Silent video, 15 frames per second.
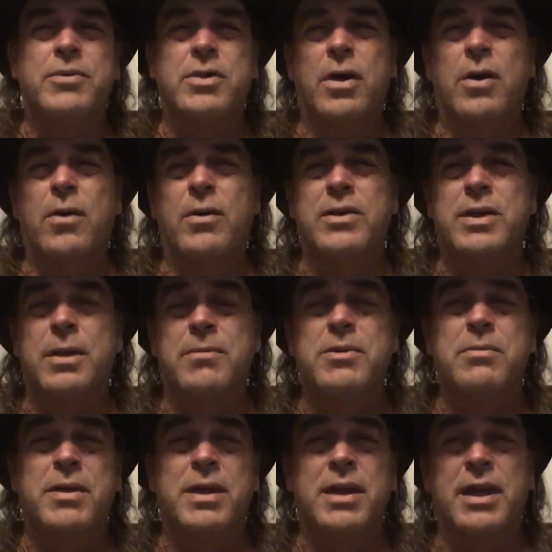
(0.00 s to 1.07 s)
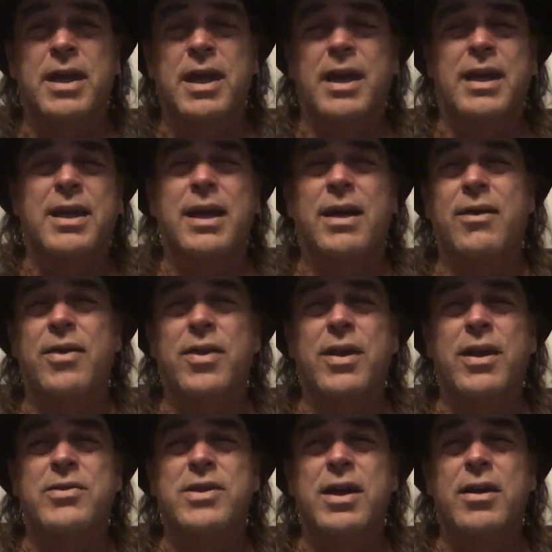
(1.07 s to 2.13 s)
So it's up to me to kind of carry
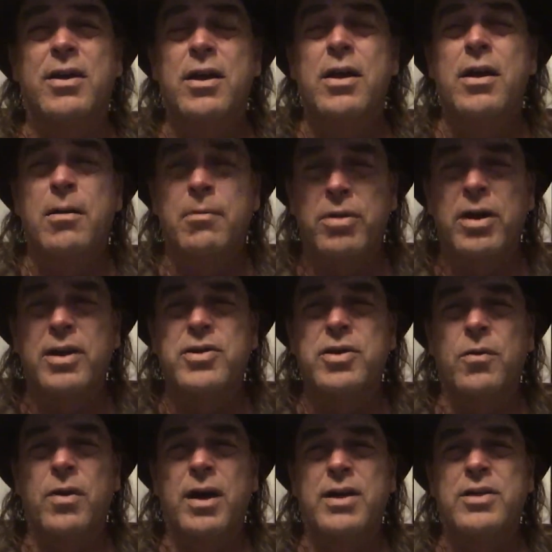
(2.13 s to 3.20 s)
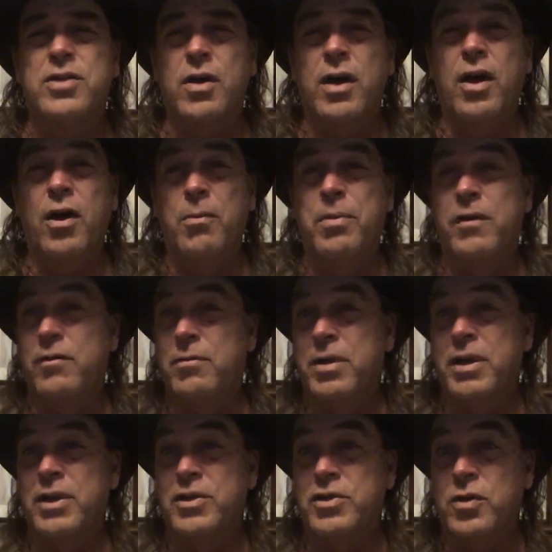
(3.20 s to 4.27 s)
things here production-wise. So I hope
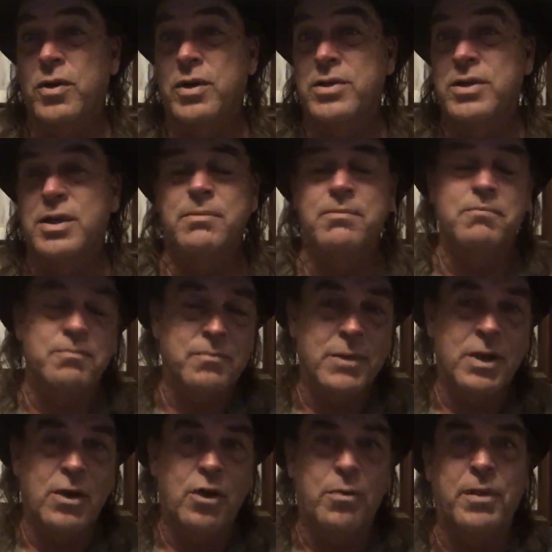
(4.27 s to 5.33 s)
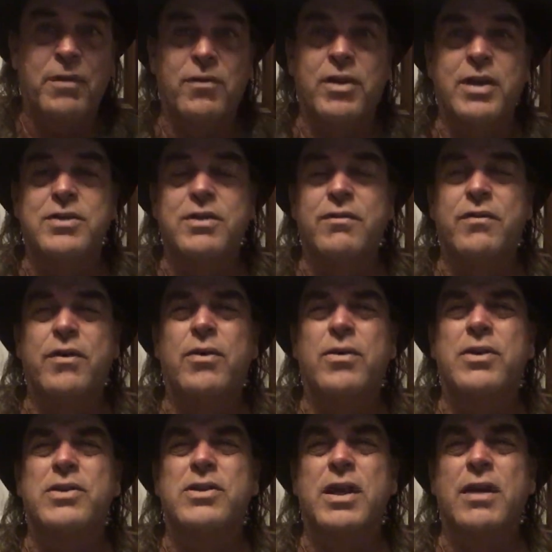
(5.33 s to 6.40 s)
everybody enjoys it. Hope everything's in
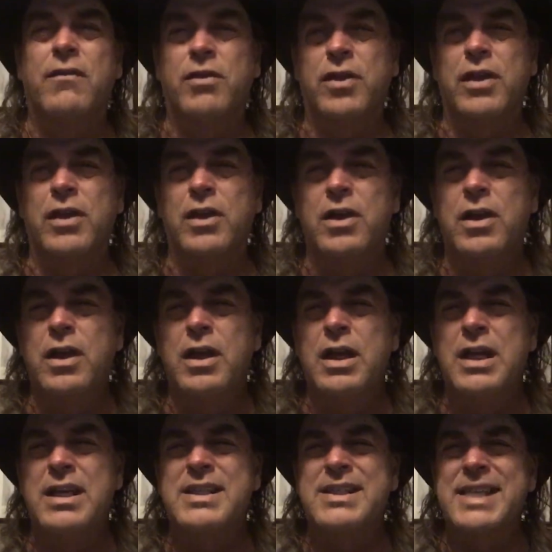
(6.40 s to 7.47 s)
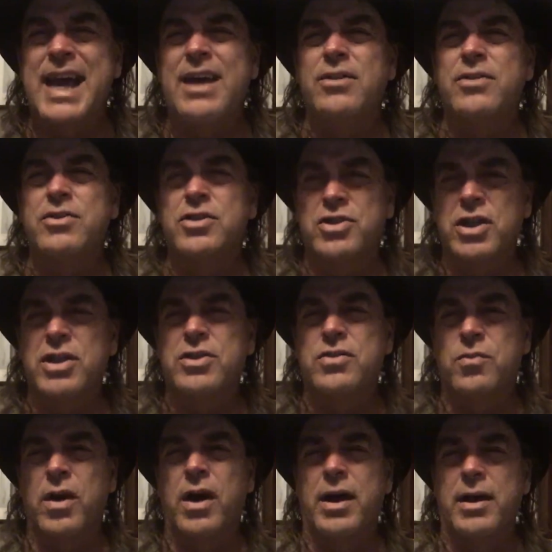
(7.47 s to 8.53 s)
focus and everything sounds
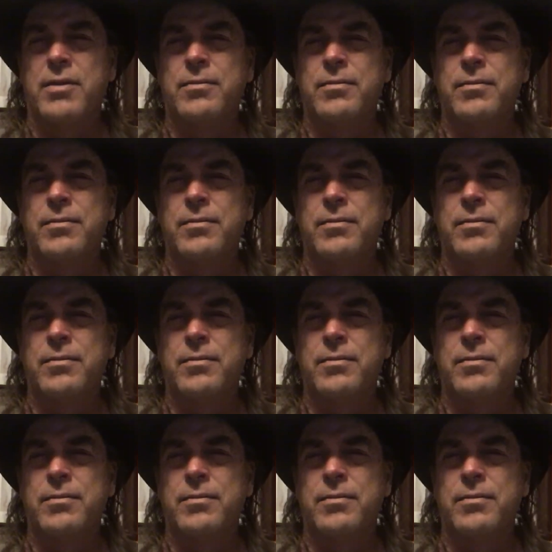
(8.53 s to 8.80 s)
just right.